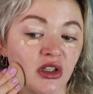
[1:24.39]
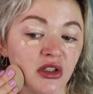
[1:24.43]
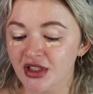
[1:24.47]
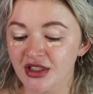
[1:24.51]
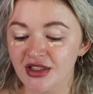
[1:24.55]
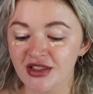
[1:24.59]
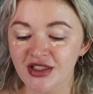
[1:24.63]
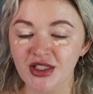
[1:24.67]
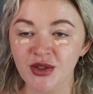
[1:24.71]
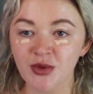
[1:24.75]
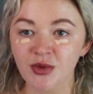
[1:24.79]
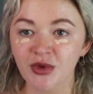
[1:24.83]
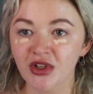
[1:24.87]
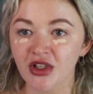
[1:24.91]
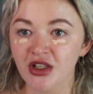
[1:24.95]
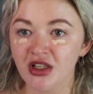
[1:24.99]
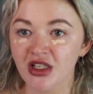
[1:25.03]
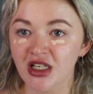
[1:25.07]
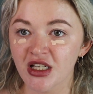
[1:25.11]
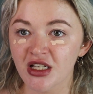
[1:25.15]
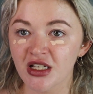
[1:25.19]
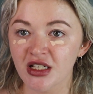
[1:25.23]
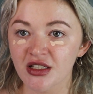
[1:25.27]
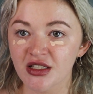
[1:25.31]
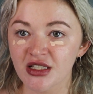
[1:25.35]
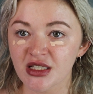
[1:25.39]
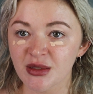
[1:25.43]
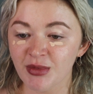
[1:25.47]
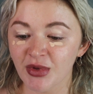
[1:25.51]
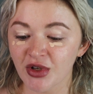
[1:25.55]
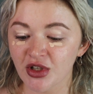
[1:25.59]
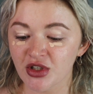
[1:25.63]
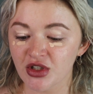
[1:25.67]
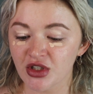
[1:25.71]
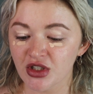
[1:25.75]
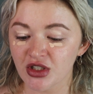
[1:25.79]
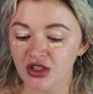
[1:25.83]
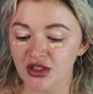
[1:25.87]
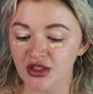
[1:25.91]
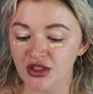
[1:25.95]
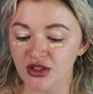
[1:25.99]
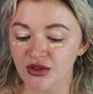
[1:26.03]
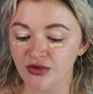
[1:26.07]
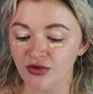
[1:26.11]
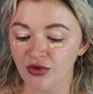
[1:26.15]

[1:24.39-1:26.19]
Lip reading: This is one of the sponges